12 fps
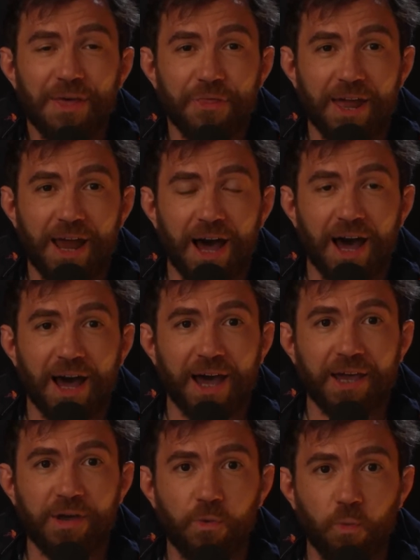that
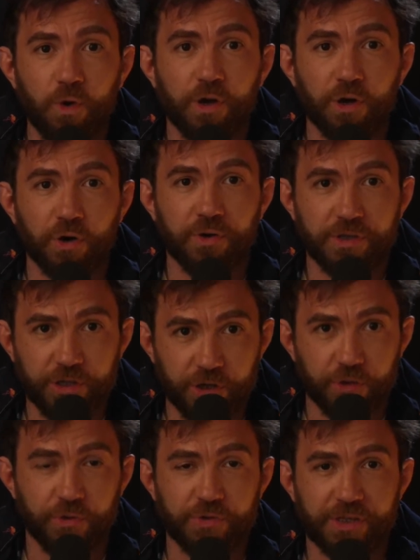I will
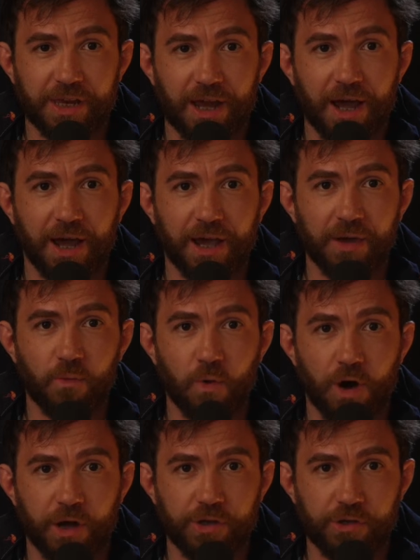use and I
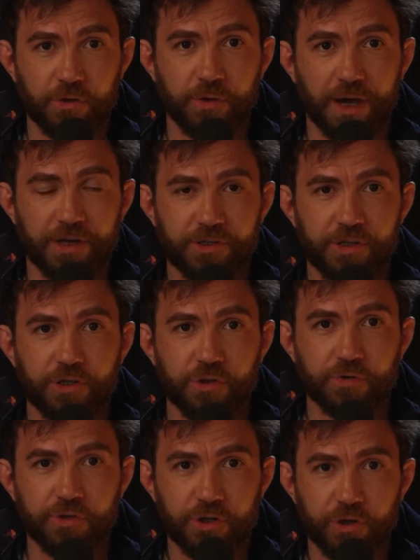want you guys to
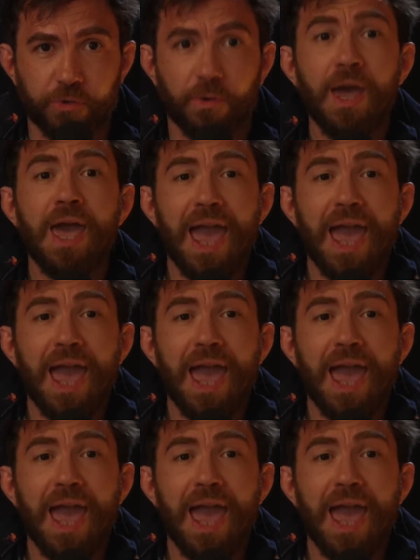use too.